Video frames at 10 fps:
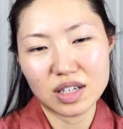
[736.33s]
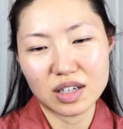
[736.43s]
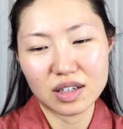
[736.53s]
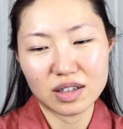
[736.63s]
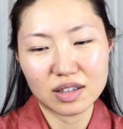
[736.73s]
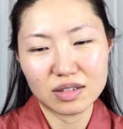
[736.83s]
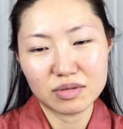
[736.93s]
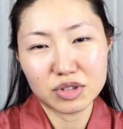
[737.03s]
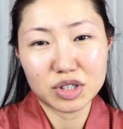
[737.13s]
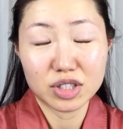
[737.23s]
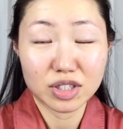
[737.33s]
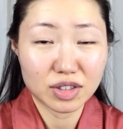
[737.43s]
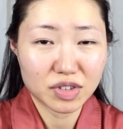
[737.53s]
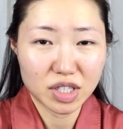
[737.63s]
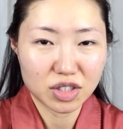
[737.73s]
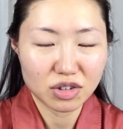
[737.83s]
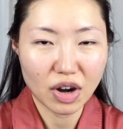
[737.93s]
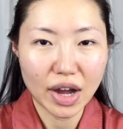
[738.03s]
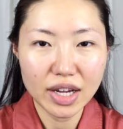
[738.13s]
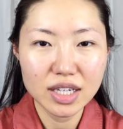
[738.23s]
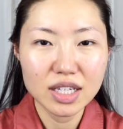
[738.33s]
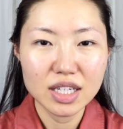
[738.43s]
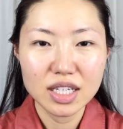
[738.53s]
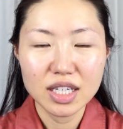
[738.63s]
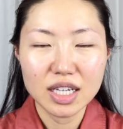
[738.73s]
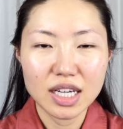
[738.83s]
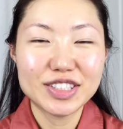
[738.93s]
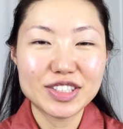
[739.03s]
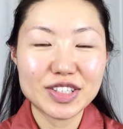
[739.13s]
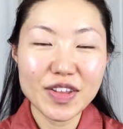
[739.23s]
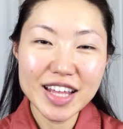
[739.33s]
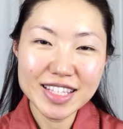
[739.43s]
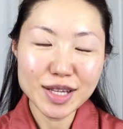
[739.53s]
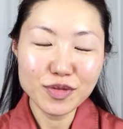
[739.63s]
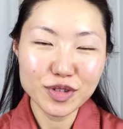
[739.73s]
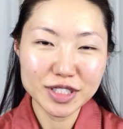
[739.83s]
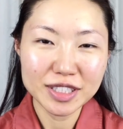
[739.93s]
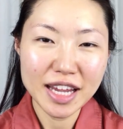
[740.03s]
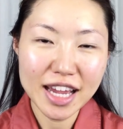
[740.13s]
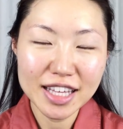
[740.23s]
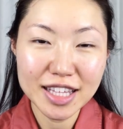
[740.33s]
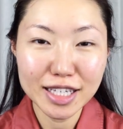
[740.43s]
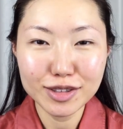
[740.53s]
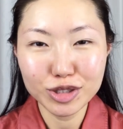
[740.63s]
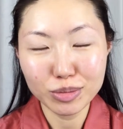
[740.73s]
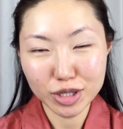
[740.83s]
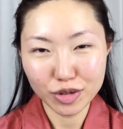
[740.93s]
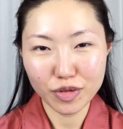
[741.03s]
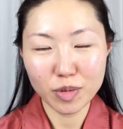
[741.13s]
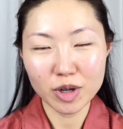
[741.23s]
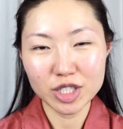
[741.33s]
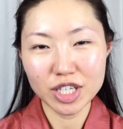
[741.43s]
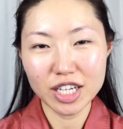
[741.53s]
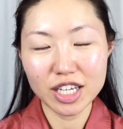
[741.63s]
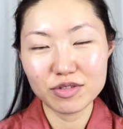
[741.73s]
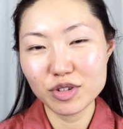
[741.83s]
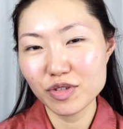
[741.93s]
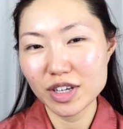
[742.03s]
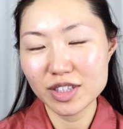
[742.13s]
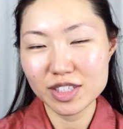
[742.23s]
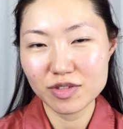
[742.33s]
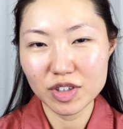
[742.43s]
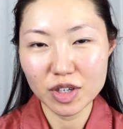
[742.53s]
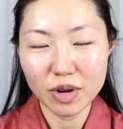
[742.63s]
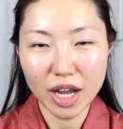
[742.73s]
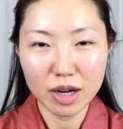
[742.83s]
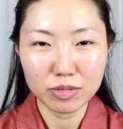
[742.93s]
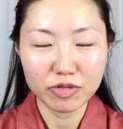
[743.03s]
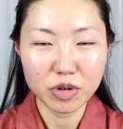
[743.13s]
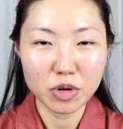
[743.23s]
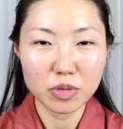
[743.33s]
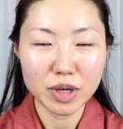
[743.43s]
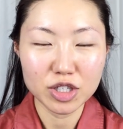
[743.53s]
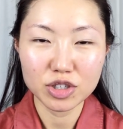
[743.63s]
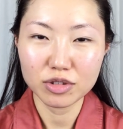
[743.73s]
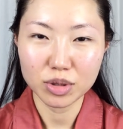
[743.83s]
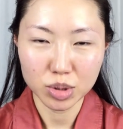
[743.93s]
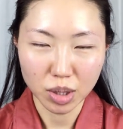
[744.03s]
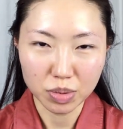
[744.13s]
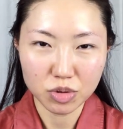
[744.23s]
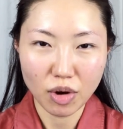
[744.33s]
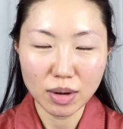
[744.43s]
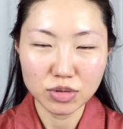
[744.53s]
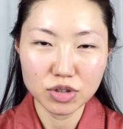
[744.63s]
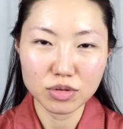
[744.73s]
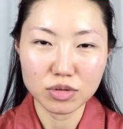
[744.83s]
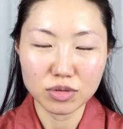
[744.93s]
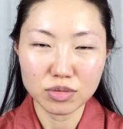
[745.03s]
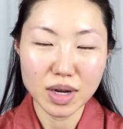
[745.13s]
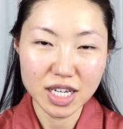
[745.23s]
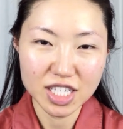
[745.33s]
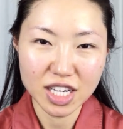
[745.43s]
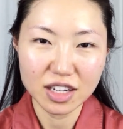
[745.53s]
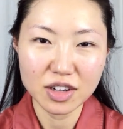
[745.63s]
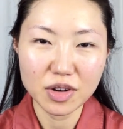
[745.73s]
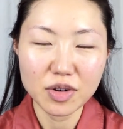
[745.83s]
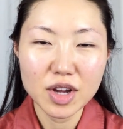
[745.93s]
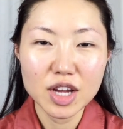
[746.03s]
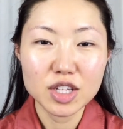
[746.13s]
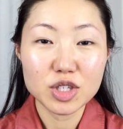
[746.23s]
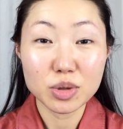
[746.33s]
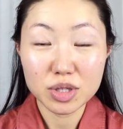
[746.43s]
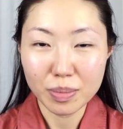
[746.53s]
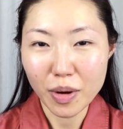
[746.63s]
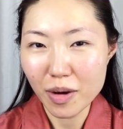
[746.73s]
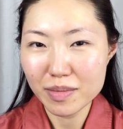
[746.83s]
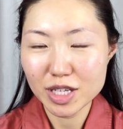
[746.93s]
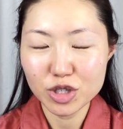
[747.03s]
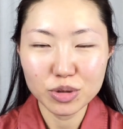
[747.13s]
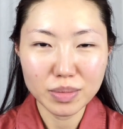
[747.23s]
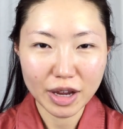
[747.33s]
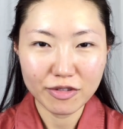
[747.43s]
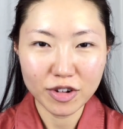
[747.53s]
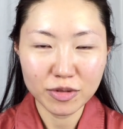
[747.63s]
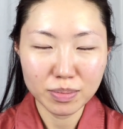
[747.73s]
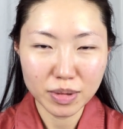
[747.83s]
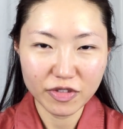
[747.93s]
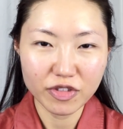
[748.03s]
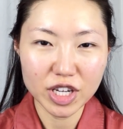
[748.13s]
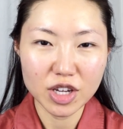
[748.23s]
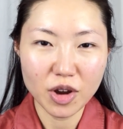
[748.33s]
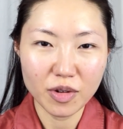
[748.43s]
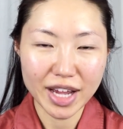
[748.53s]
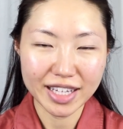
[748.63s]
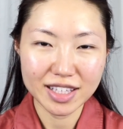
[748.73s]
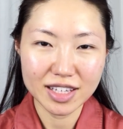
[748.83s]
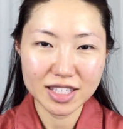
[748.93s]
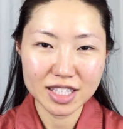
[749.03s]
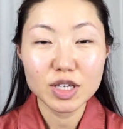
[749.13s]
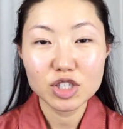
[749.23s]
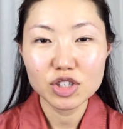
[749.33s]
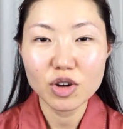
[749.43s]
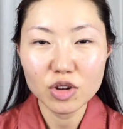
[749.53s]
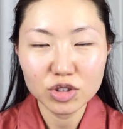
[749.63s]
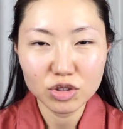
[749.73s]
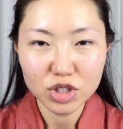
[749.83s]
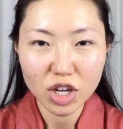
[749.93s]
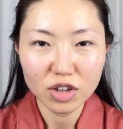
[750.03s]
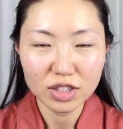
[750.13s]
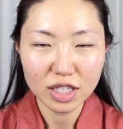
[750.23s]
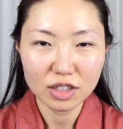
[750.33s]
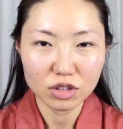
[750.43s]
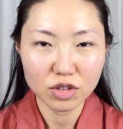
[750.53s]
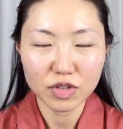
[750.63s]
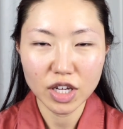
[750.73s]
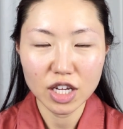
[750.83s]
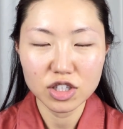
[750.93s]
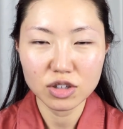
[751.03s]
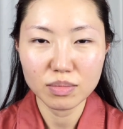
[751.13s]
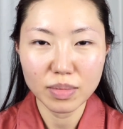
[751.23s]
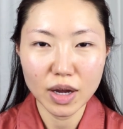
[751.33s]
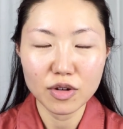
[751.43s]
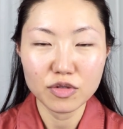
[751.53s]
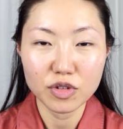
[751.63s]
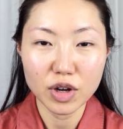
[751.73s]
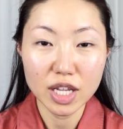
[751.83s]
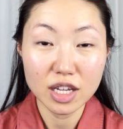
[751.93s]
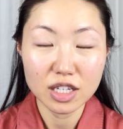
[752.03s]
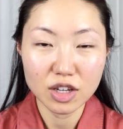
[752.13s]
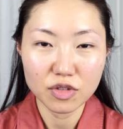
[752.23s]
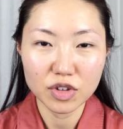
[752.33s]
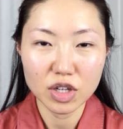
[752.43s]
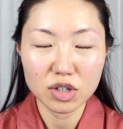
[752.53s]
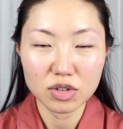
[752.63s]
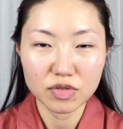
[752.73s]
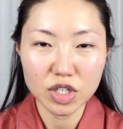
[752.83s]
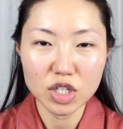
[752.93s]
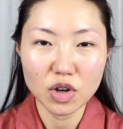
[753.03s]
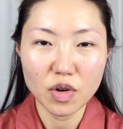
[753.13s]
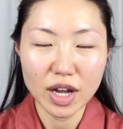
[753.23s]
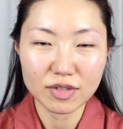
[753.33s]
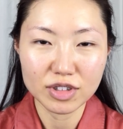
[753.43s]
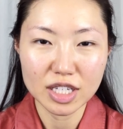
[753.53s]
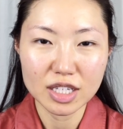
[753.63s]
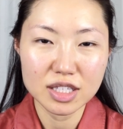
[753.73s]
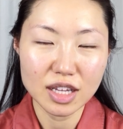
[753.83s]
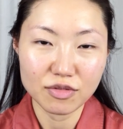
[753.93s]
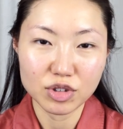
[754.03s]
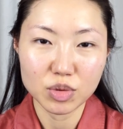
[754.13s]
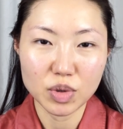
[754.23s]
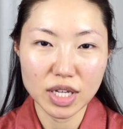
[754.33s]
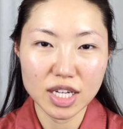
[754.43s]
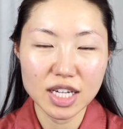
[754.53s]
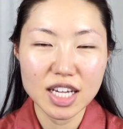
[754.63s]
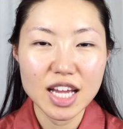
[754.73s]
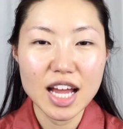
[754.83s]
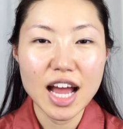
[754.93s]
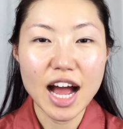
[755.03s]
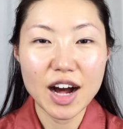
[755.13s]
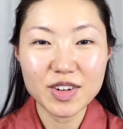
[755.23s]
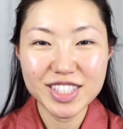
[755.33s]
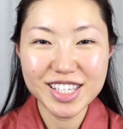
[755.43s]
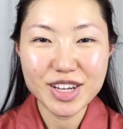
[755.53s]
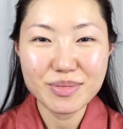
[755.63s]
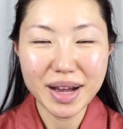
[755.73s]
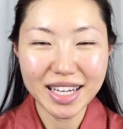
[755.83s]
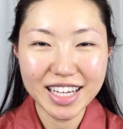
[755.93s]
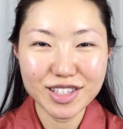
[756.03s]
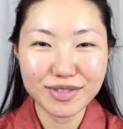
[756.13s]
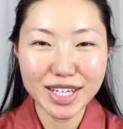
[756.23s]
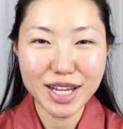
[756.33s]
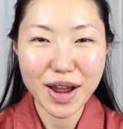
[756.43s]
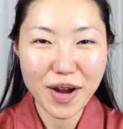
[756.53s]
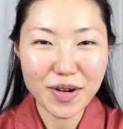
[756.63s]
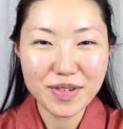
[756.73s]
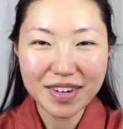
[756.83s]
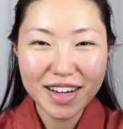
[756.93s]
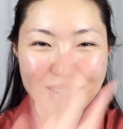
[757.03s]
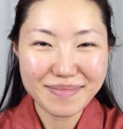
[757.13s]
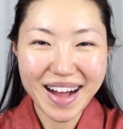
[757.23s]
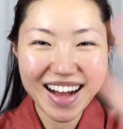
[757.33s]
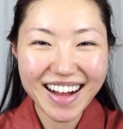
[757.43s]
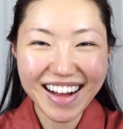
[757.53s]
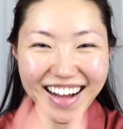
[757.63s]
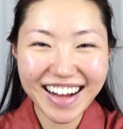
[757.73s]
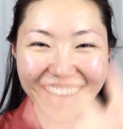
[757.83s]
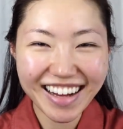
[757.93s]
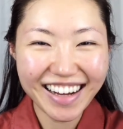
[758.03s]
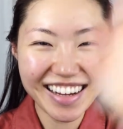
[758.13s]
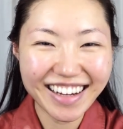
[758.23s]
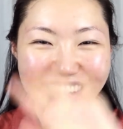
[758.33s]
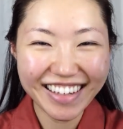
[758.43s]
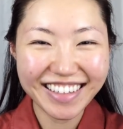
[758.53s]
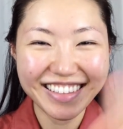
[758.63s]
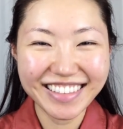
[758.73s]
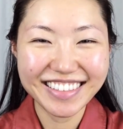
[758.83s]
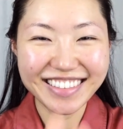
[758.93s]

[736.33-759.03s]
uh you can give it a try so that's it for today. Thank you so much for watching. If you find this video helpful, make sure you subscribe to my channel to support me to make more video like this. Make sure you also turn on that notification bell for any new video, video I release every week. I'll see you in my next video. Bye!